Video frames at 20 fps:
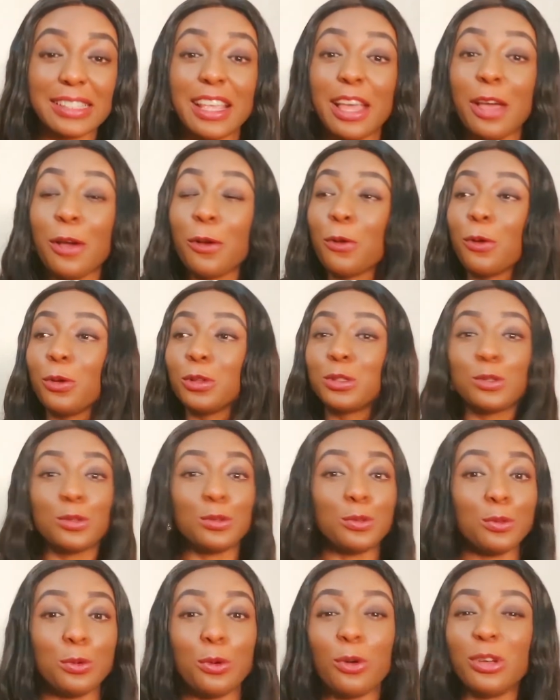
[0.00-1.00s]
Go
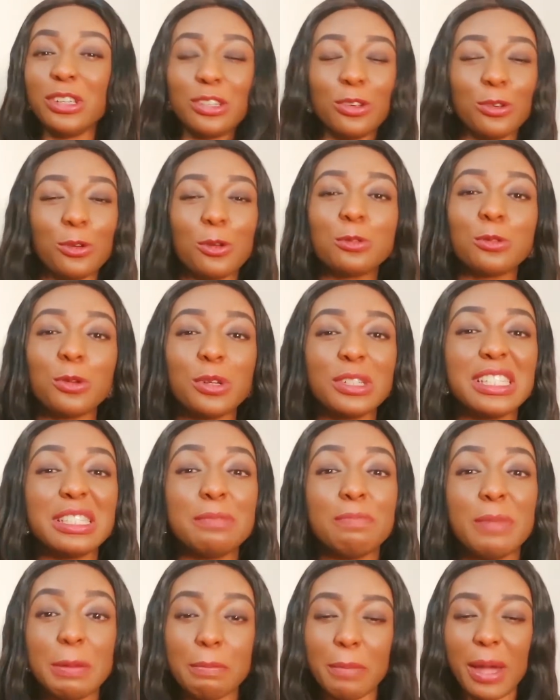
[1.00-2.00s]
to all these main
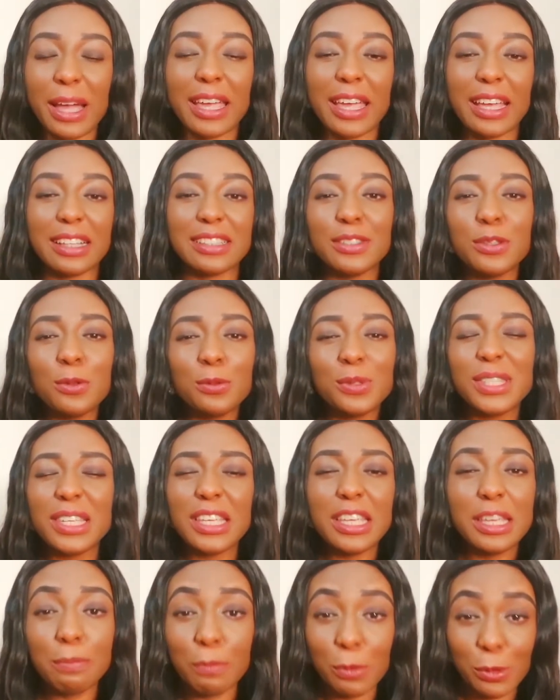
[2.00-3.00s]
markets. You see
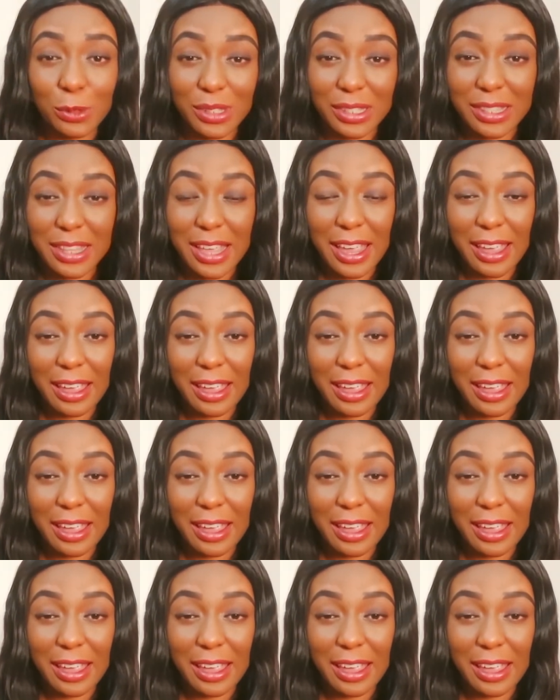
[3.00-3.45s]
Igbos there.